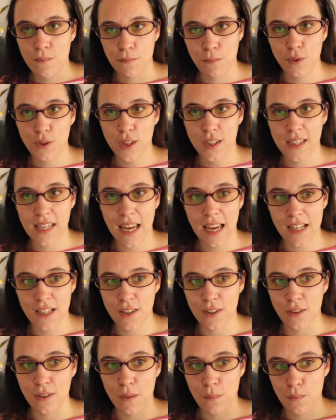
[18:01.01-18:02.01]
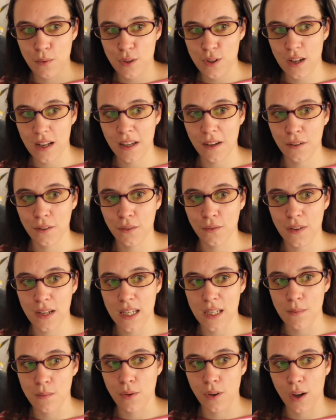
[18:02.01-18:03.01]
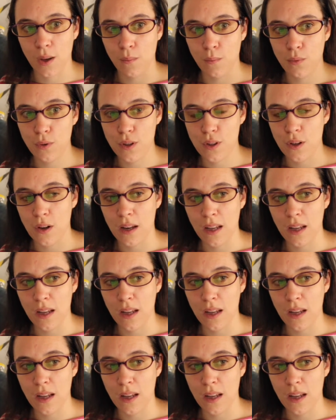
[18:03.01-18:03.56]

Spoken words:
put the schedule, put the link on Facebook, and put the